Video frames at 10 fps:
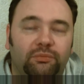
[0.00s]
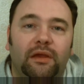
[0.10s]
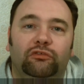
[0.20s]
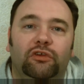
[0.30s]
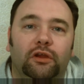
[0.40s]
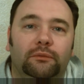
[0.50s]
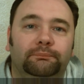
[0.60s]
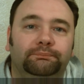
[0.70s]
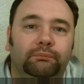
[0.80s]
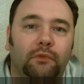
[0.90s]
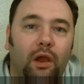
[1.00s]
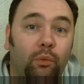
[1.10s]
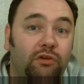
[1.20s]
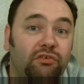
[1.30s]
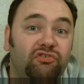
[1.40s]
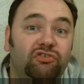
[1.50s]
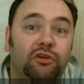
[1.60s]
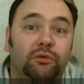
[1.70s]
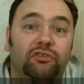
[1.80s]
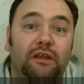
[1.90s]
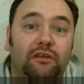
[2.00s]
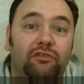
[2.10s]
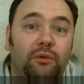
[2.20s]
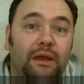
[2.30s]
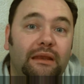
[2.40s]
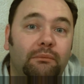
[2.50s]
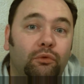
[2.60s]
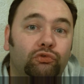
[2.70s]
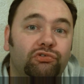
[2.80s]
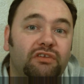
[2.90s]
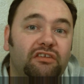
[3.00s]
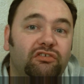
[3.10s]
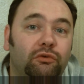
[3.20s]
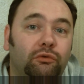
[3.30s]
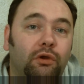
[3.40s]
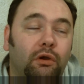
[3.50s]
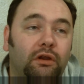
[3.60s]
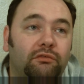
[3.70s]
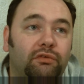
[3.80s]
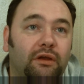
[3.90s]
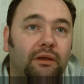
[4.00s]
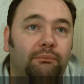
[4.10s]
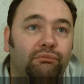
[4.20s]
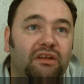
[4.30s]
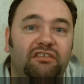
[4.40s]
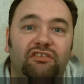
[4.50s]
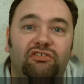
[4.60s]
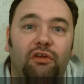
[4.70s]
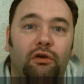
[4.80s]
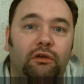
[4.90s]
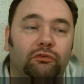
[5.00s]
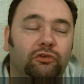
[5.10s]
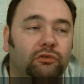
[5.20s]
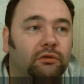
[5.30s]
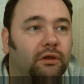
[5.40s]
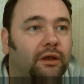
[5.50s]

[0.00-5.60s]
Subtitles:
Smells good. I wonder if Stuart's going to do any more traditional kind of British styles.